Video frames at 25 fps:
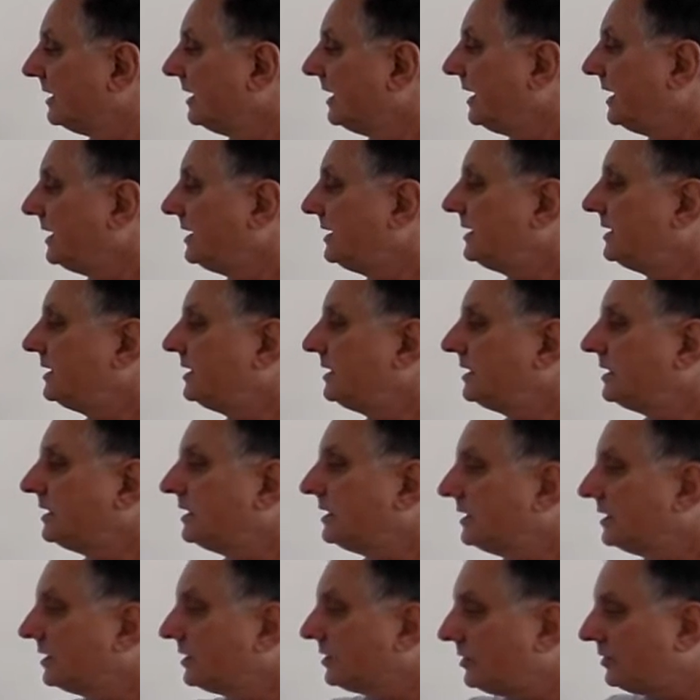Any
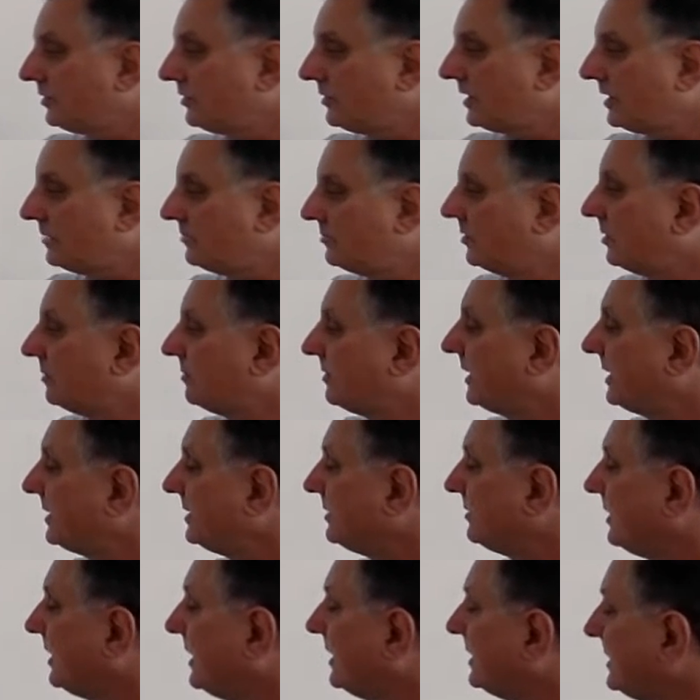chloride, bromide,
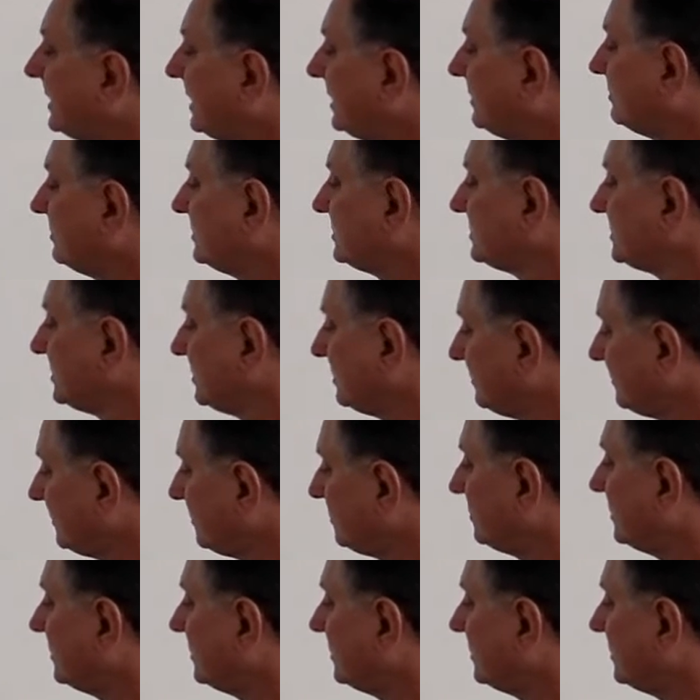or iodide with silver